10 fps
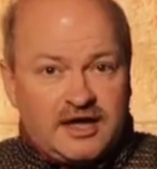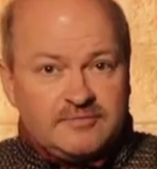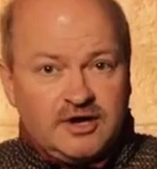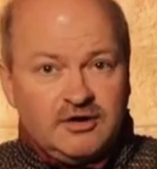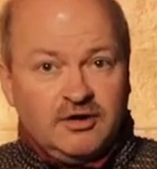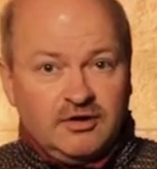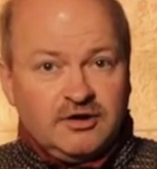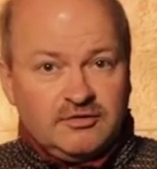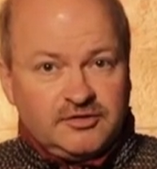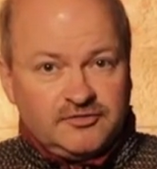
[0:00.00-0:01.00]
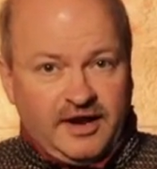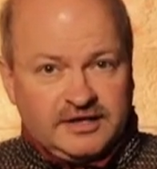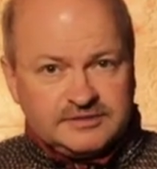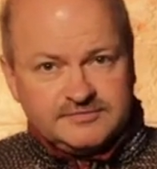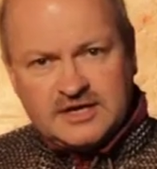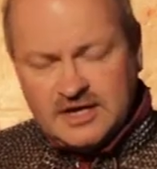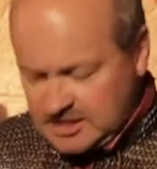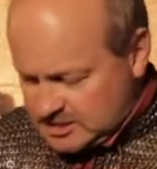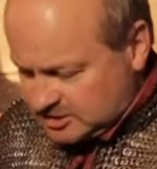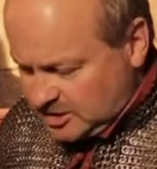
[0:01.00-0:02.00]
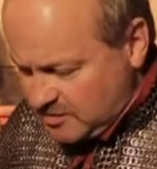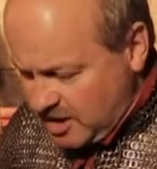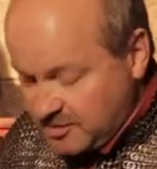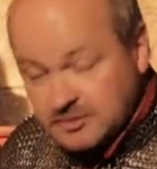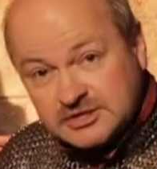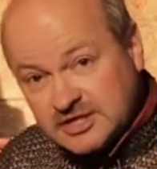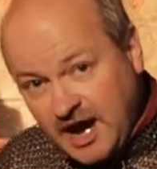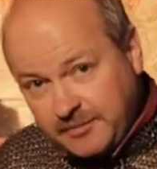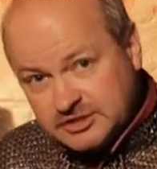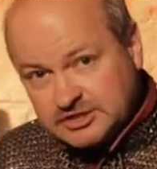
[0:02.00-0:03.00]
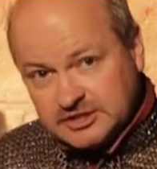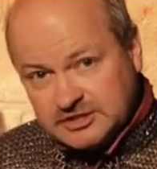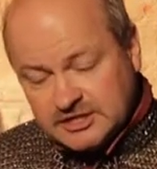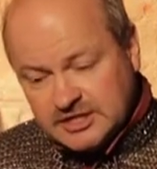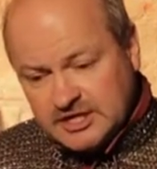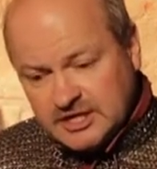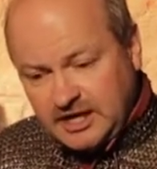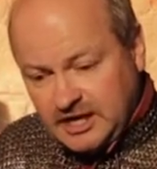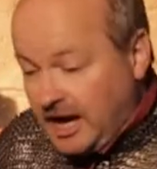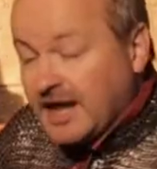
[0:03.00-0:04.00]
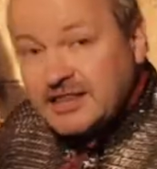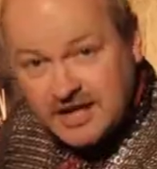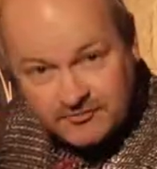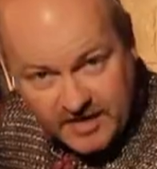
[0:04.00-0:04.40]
I am no longer a threat. So I was captured, and then